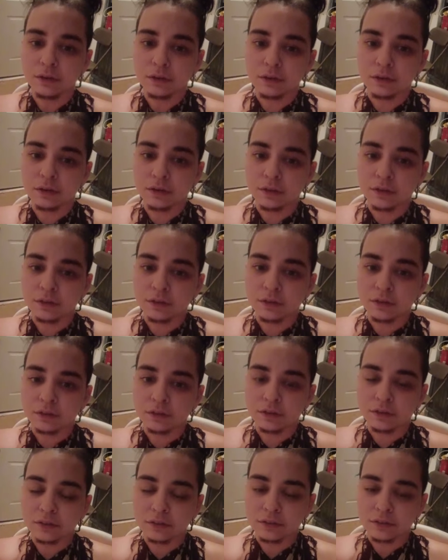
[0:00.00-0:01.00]
on
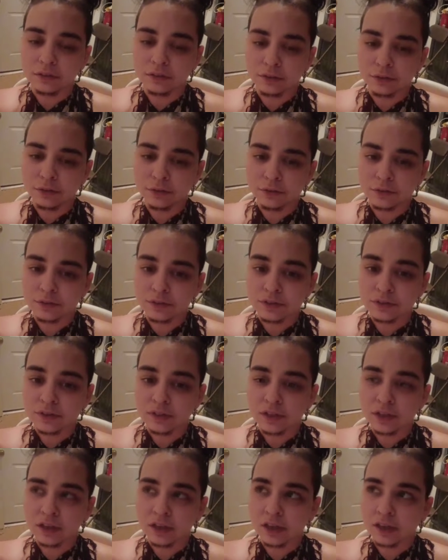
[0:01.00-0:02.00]
news,
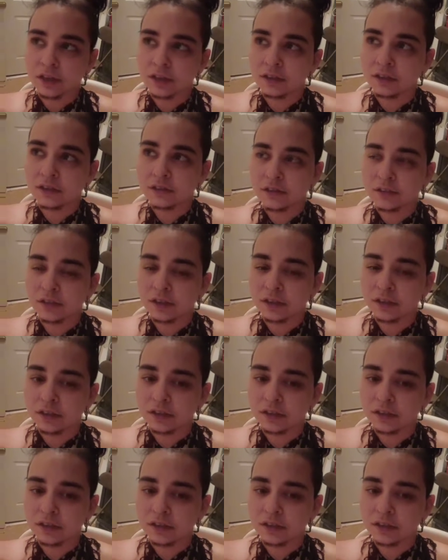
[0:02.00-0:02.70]
and